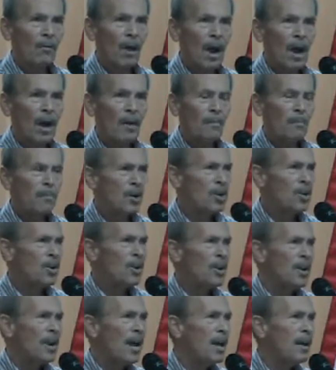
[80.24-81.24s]
right? But
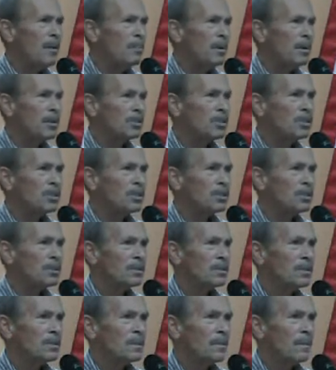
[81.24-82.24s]
your neighbors,
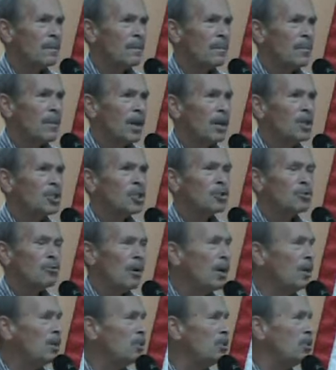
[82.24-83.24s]

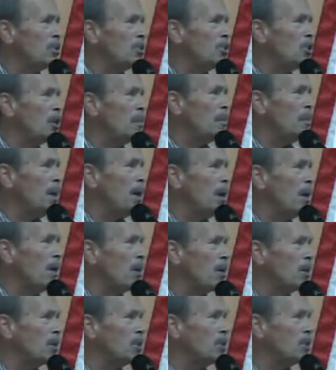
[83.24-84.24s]
strangers you meet
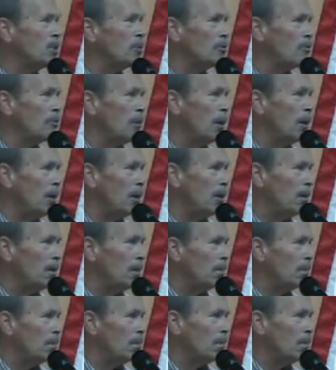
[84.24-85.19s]
on the street,